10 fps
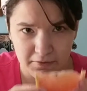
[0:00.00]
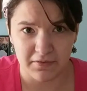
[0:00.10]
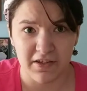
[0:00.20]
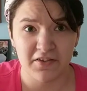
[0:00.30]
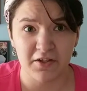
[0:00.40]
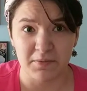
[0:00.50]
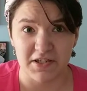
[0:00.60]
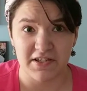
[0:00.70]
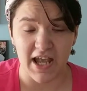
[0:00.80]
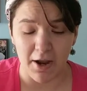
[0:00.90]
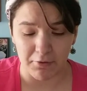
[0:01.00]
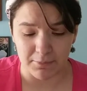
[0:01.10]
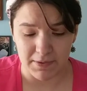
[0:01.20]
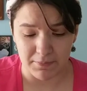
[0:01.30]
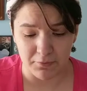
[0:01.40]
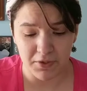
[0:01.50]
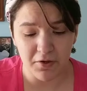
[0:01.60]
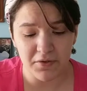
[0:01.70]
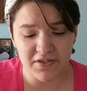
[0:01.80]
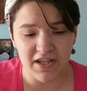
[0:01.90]
All this is going to be sour, people.
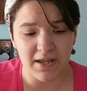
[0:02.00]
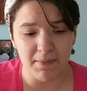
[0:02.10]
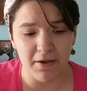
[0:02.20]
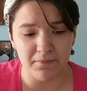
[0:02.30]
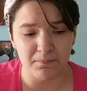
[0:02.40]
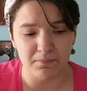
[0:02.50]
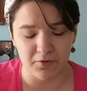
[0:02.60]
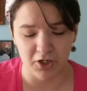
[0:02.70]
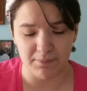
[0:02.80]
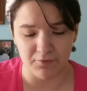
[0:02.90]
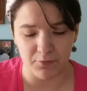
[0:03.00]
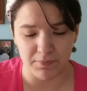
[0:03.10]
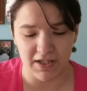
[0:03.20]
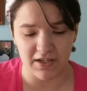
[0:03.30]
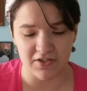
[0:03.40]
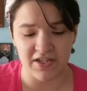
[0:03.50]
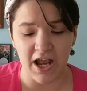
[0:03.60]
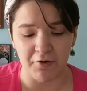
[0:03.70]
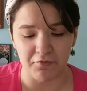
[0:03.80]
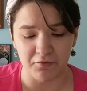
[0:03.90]
We always say about grapefruit being a
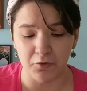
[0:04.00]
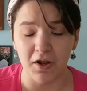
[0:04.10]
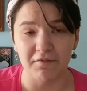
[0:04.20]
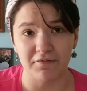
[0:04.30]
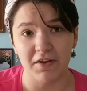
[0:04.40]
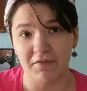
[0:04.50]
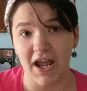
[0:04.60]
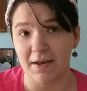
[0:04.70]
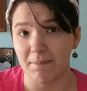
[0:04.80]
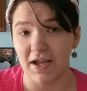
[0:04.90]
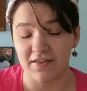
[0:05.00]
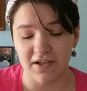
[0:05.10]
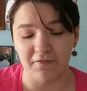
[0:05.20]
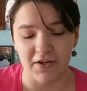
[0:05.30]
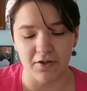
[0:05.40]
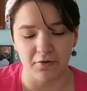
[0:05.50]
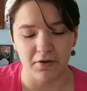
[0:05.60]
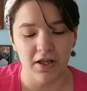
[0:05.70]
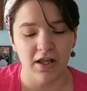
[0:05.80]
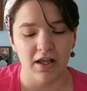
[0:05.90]
sour fruit. I've never had it by itself. I
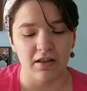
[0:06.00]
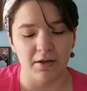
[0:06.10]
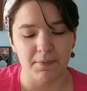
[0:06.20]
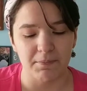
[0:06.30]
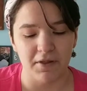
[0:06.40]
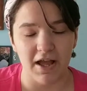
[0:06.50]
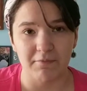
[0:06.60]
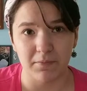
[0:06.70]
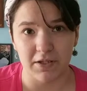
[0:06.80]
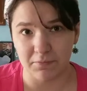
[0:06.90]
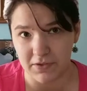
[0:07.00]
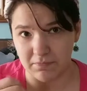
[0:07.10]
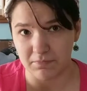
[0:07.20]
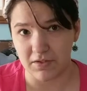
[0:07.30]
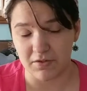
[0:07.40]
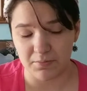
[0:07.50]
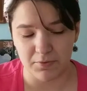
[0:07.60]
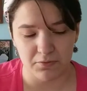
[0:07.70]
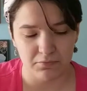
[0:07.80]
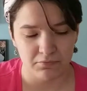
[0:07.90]
know a lot of people have them like with the
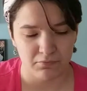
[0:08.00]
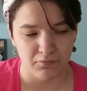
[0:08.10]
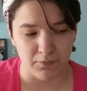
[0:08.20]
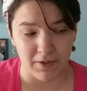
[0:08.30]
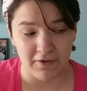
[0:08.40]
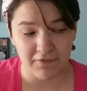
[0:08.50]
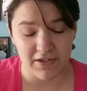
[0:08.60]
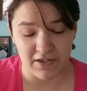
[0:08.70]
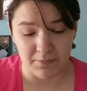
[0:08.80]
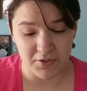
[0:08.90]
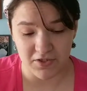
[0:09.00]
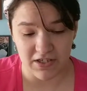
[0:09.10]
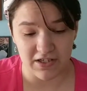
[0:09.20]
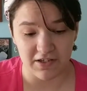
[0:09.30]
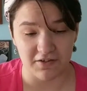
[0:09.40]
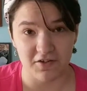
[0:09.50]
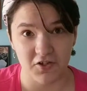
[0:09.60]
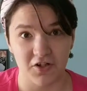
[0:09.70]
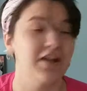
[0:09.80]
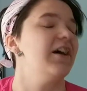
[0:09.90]
spoon for breakfast. I'm just eating it
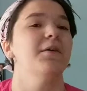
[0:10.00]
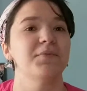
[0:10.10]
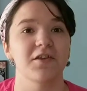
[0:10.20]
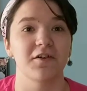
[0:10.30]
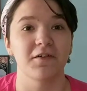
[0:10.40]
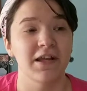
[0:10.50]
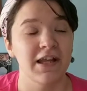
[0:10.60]
straight up, so...